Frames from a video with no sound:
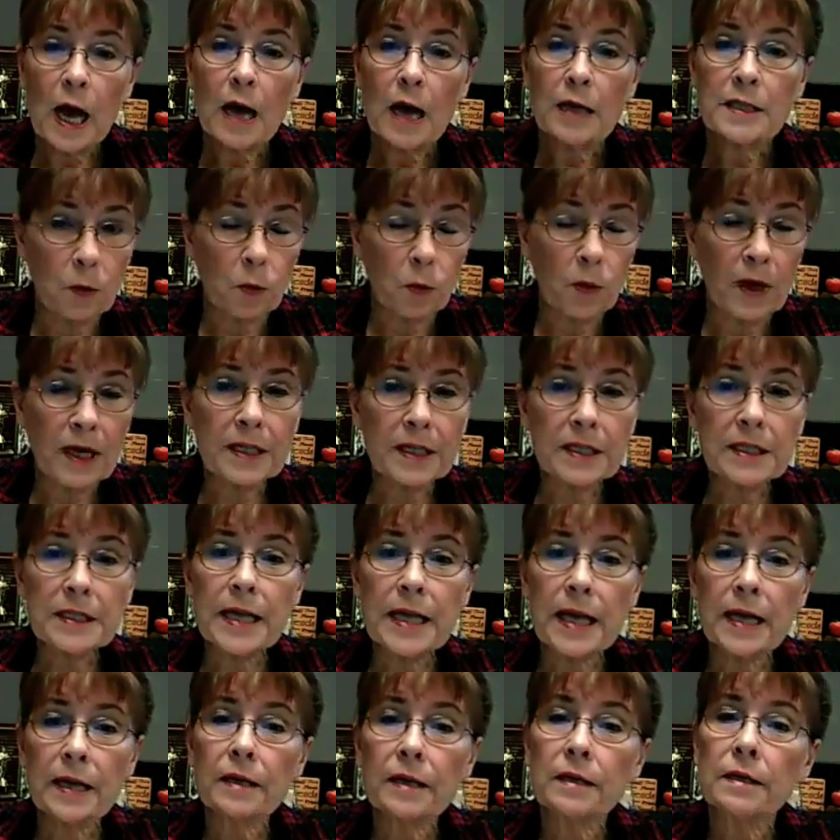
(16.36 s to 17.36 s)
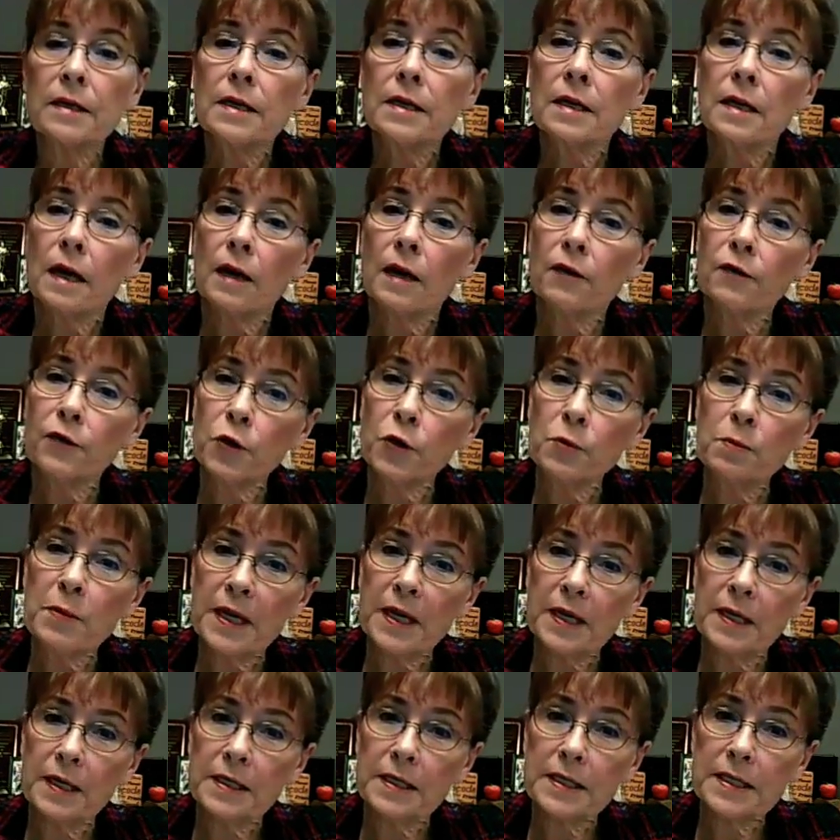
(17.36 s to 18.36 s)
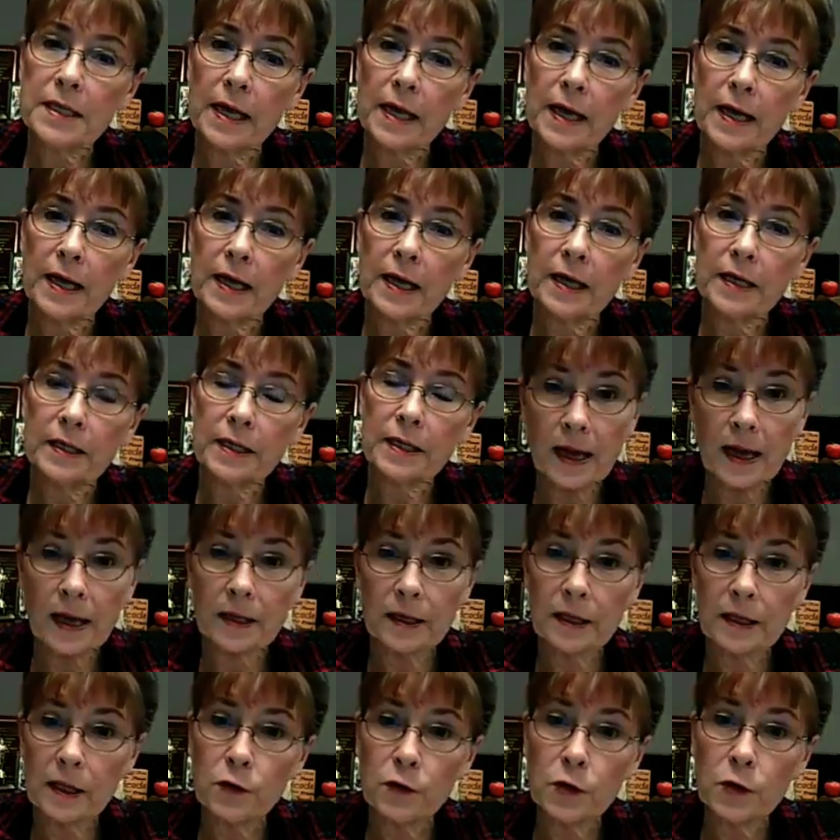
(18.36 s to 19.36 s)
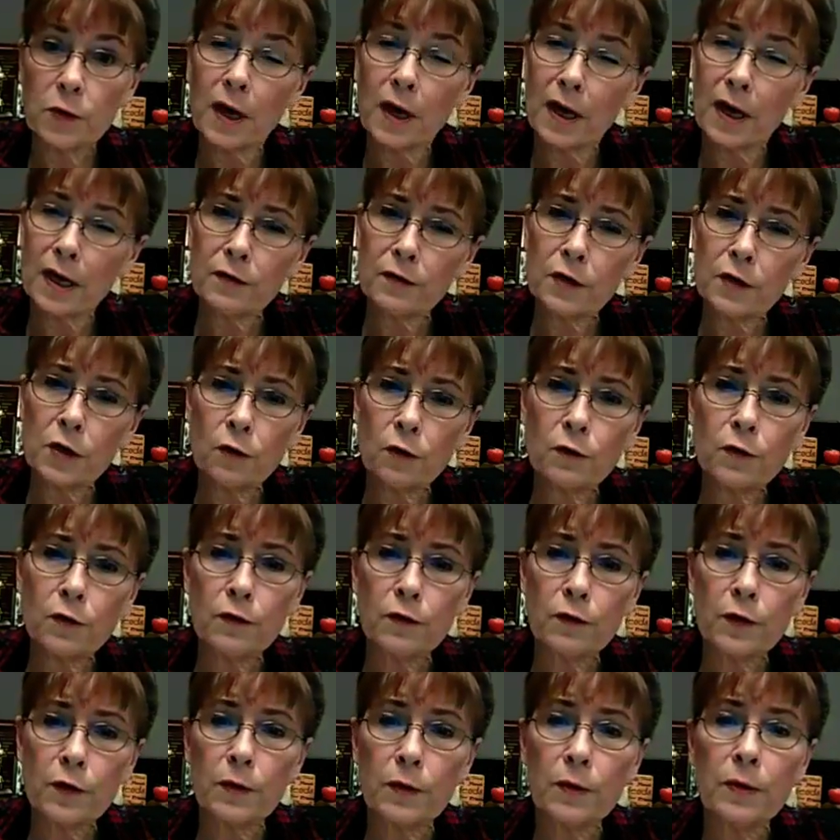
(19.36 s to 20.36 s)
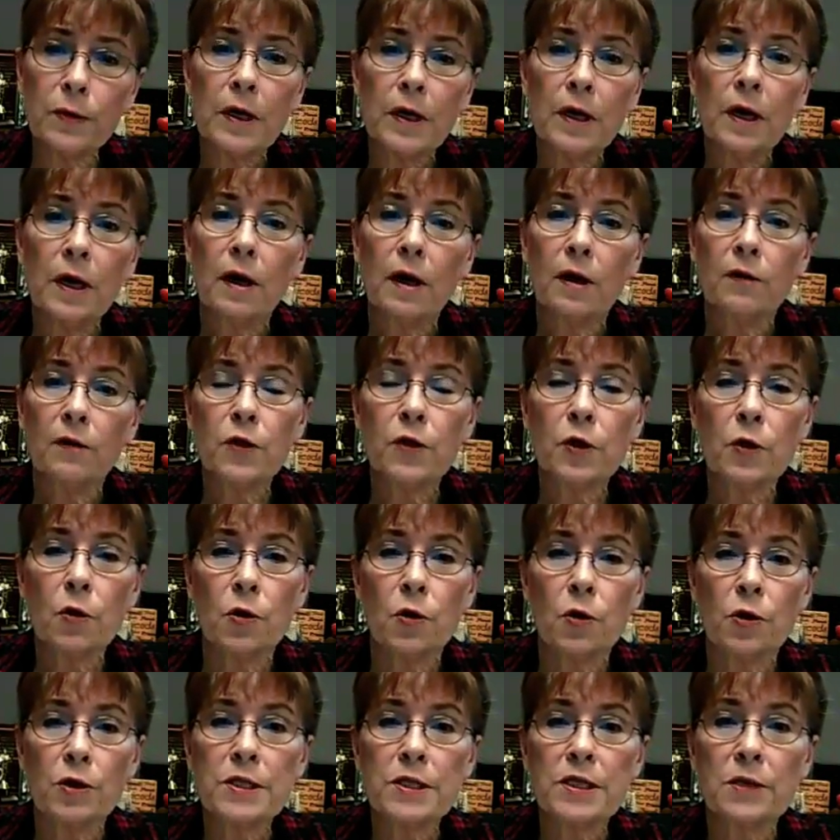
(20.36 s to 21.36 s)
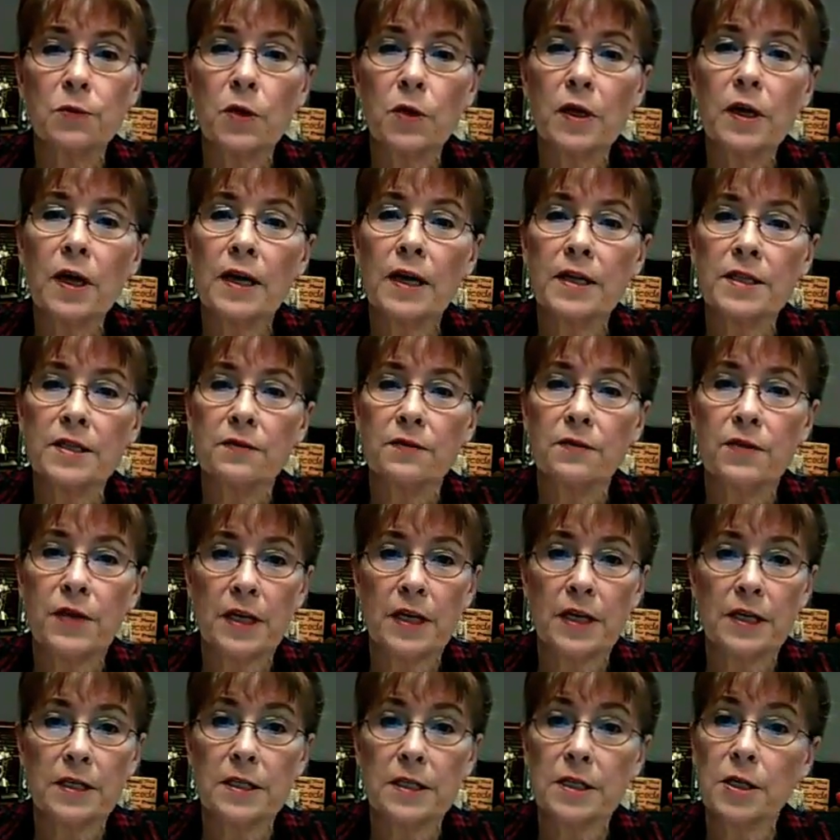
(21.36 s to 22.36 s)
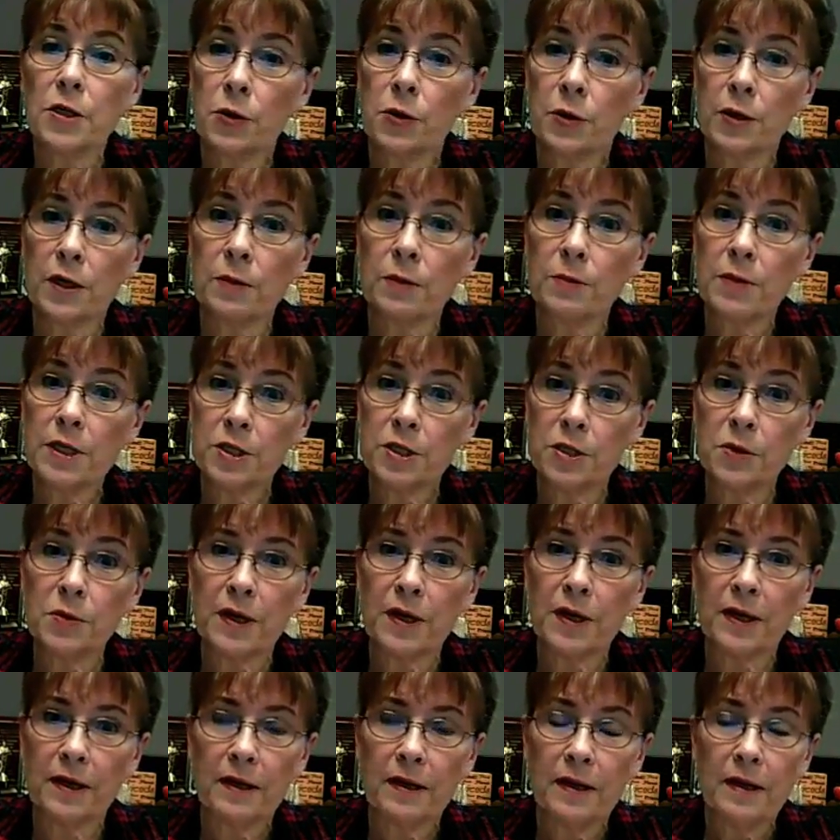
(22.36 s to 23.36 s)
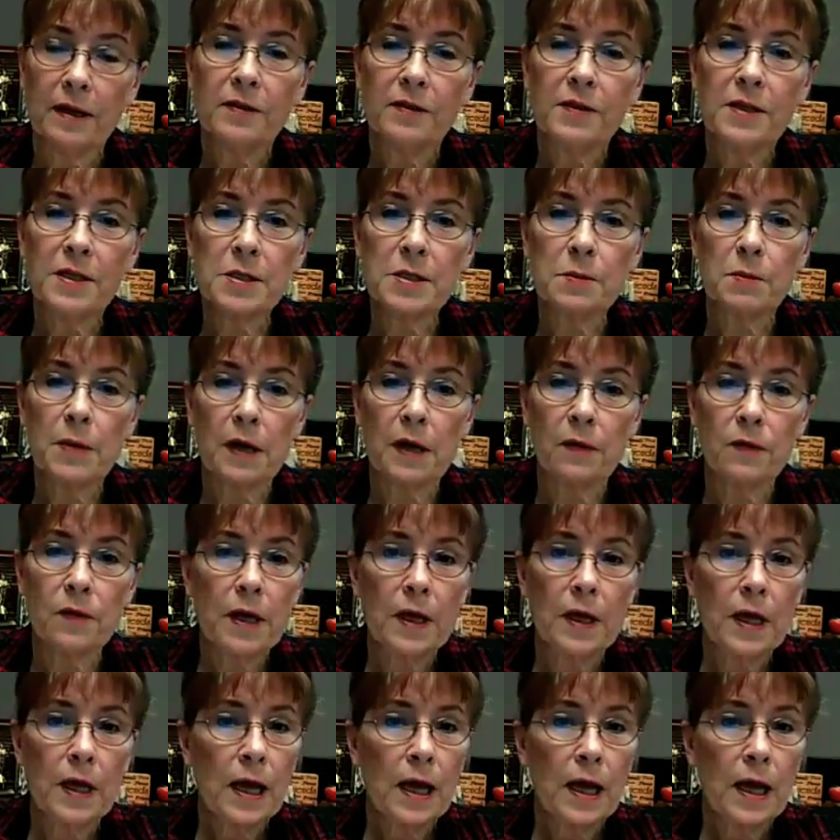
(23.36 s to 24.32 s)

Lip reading: I wanted to take a few minutes and give you kind of an overview of the course and what kinds of things that you're going to be doing this month.